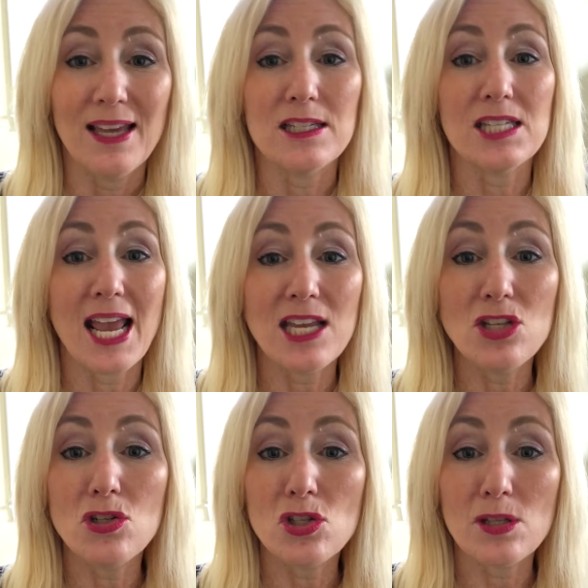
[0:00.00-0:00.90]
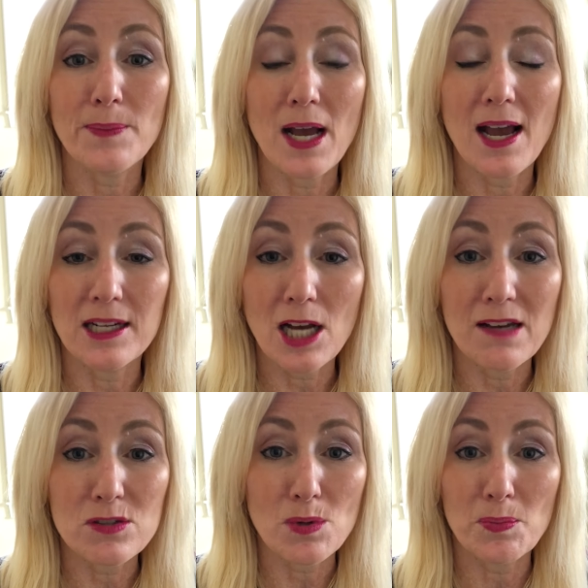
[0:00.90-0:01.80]
He's taking you to some
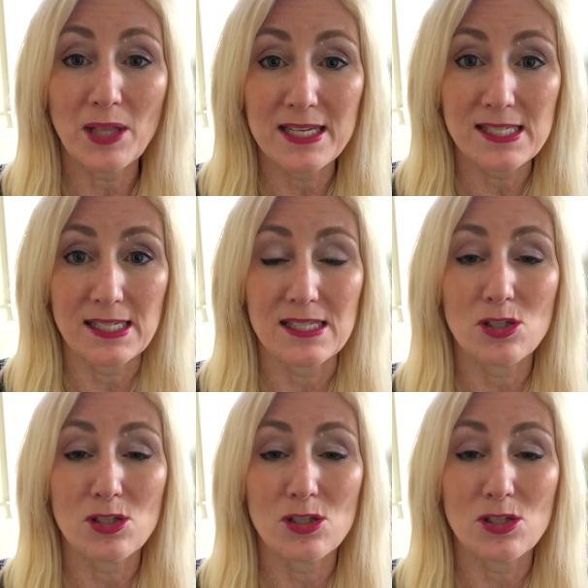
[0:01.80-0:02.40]
uncomfortable places.